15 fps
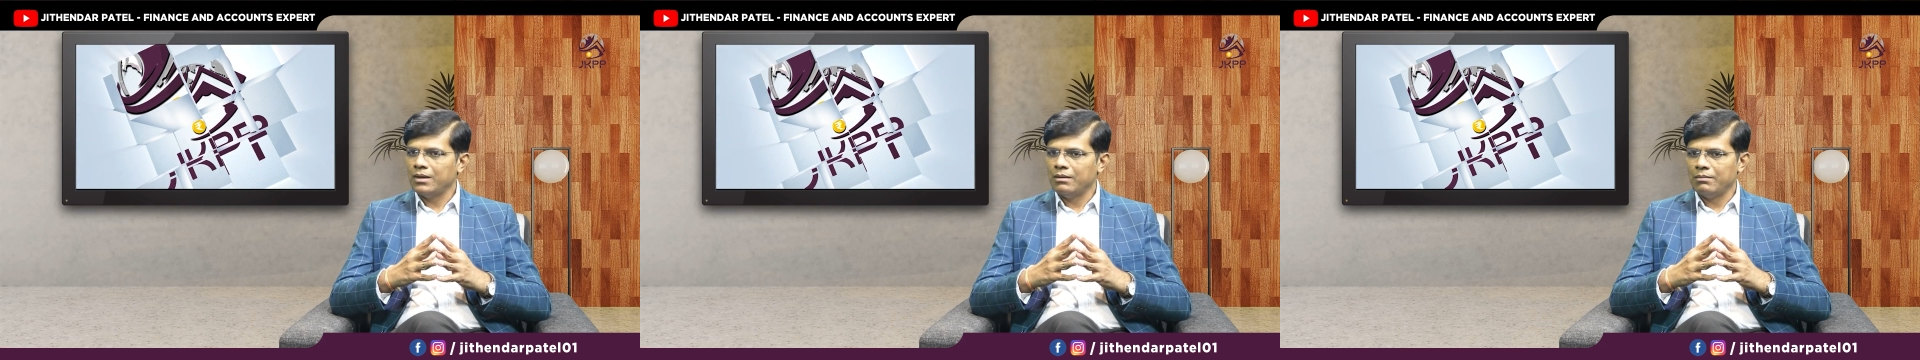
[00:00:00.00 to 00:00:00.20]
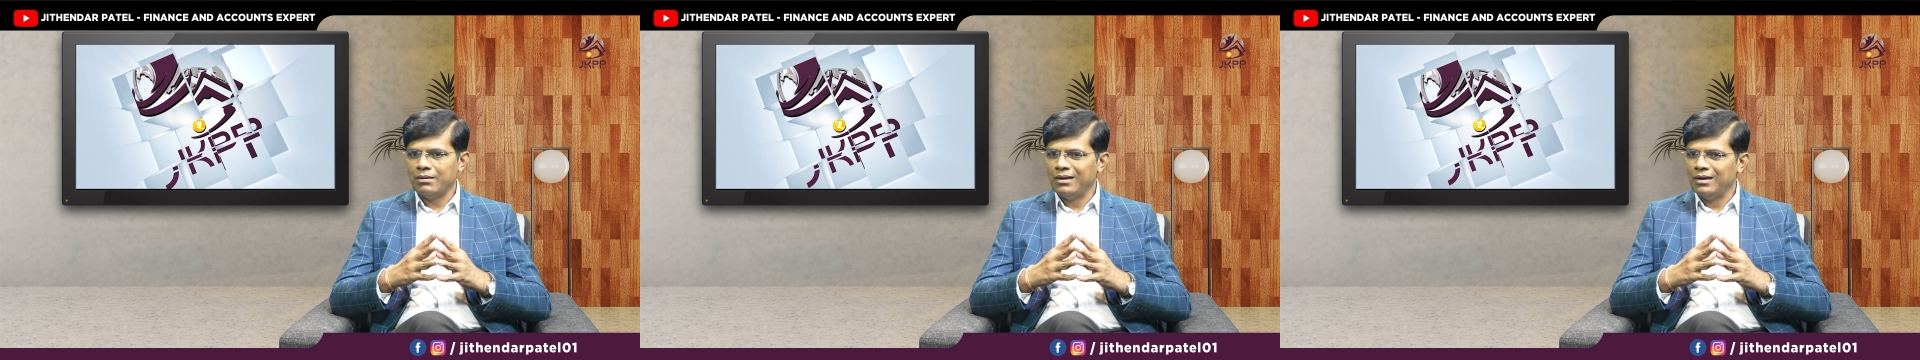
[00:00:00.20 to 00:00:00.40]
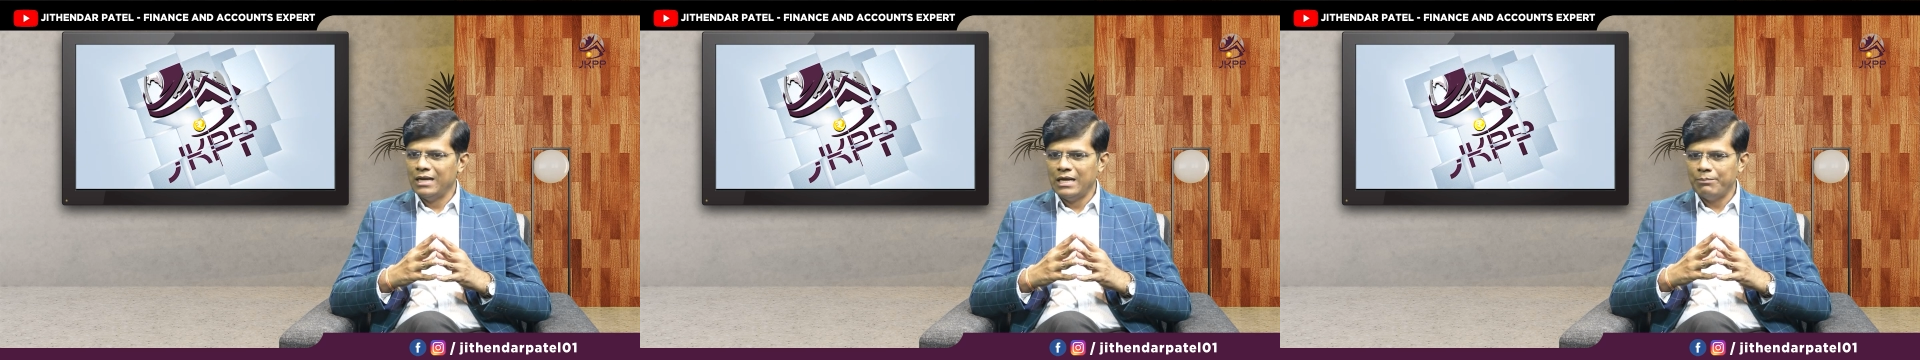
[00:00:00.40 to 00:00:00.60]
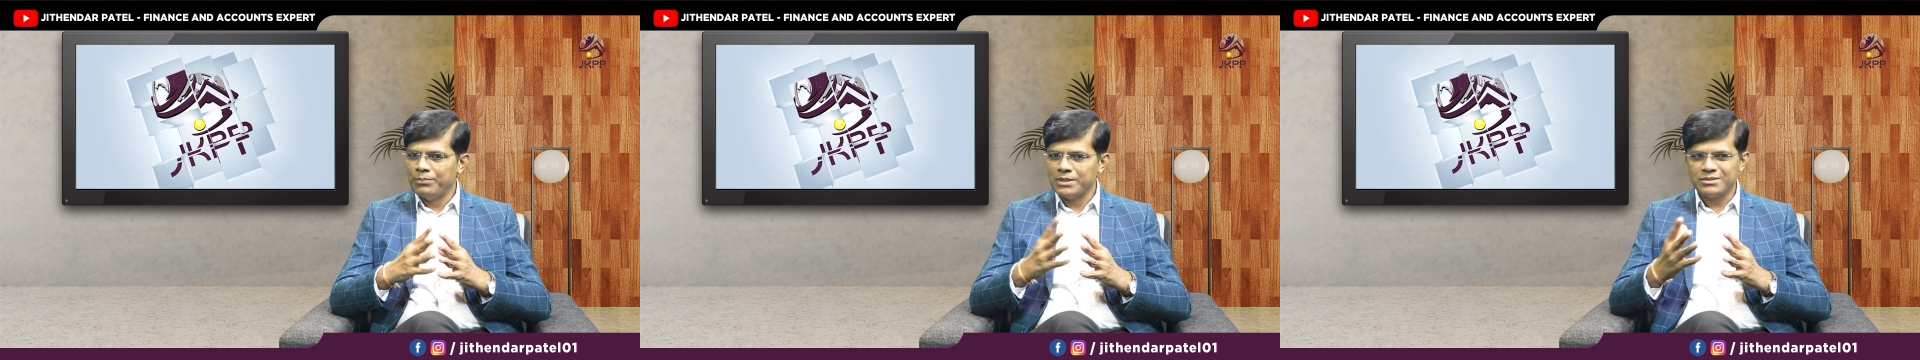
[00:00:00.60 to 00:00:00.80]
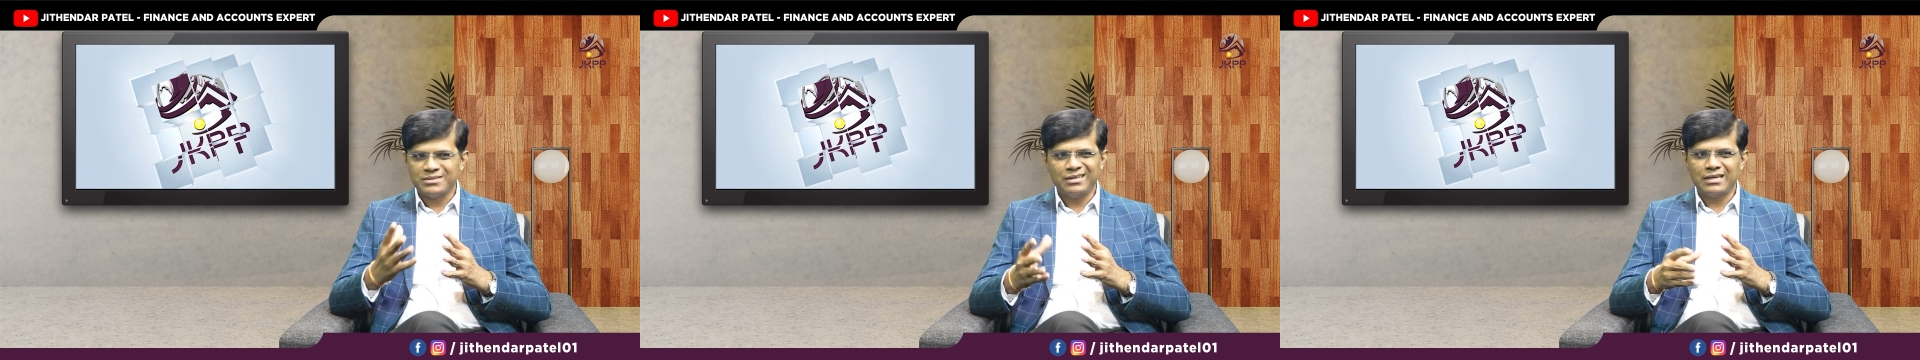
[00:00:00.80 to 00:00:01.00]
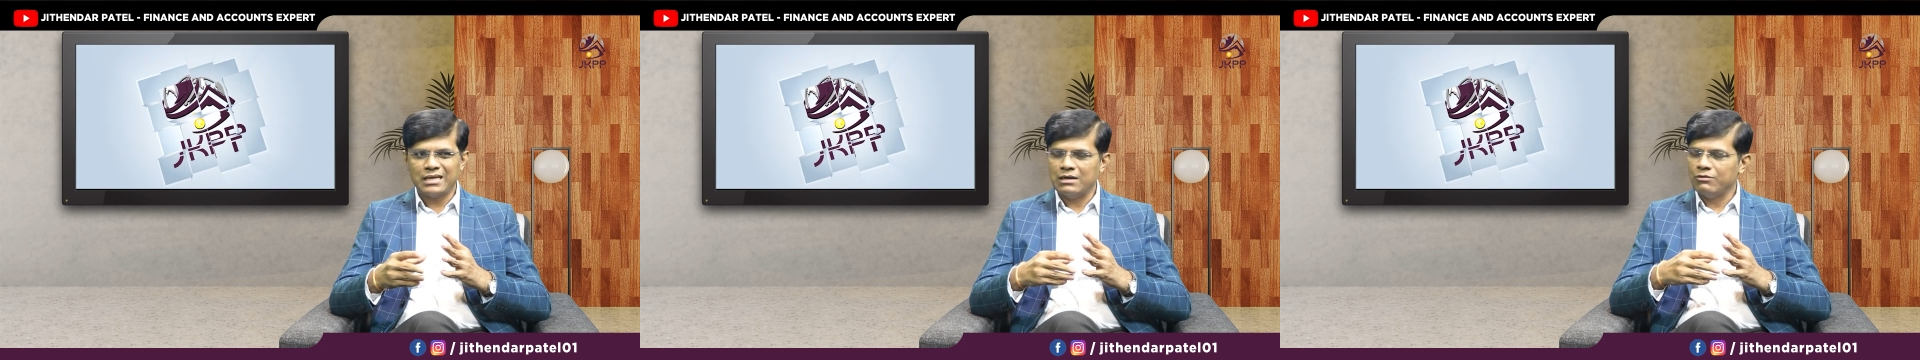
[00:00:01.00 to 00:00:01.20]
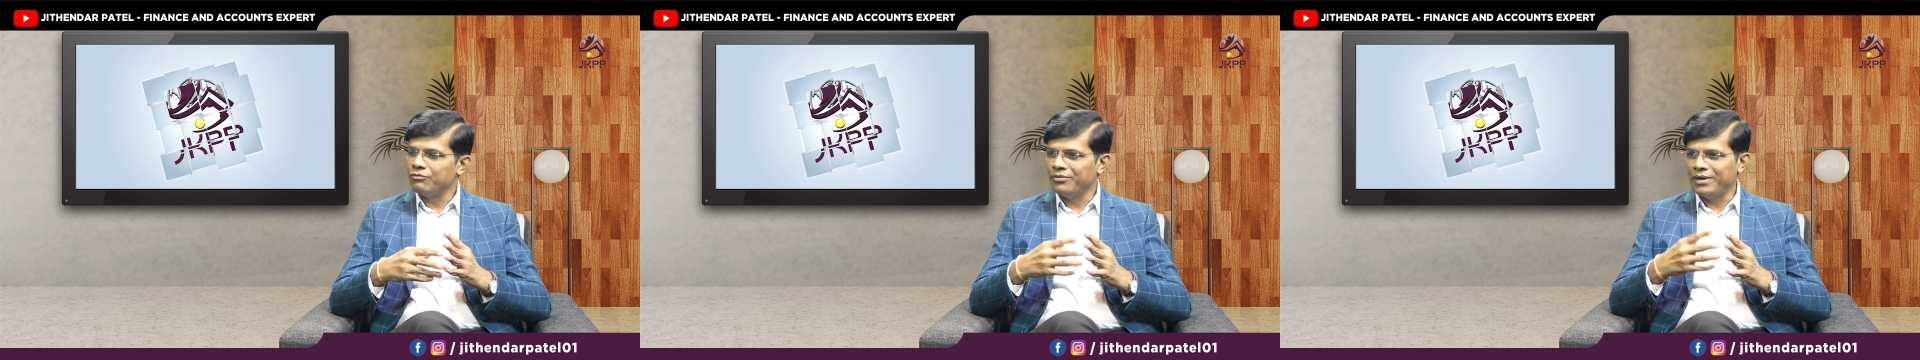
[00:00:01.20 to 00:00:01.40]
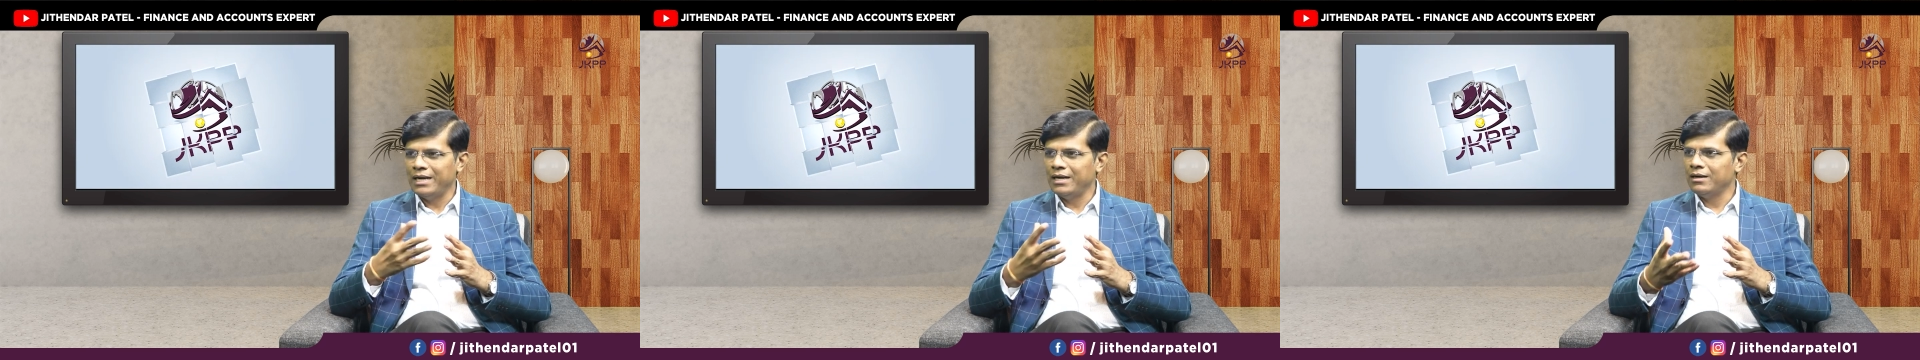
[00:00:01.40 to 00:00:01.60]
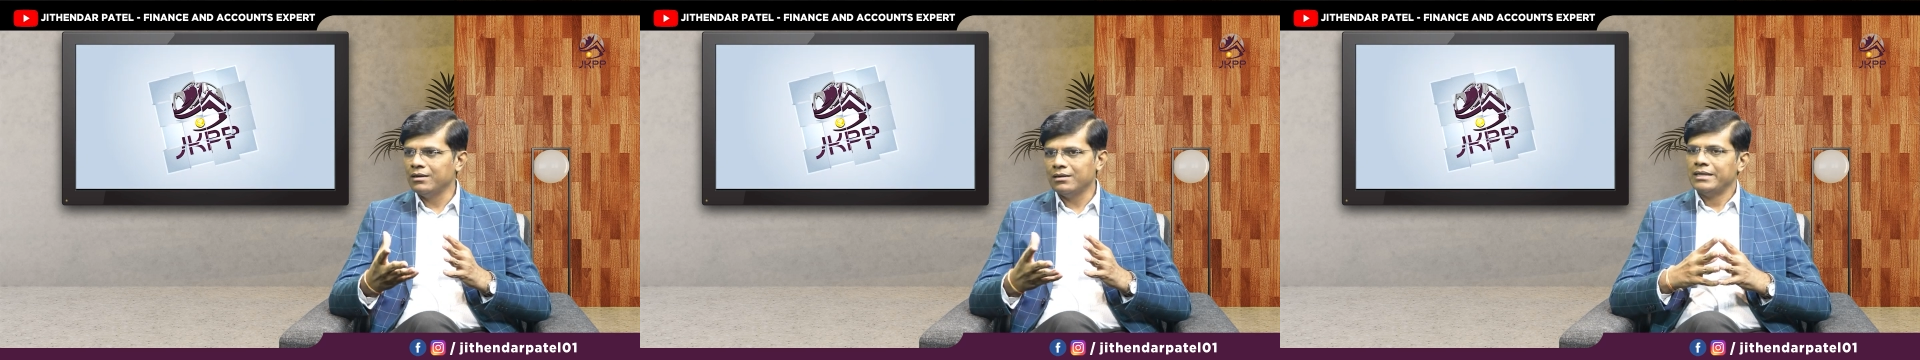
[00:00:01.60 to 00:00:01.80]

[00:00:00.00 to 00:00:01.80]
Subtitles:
A lay person can file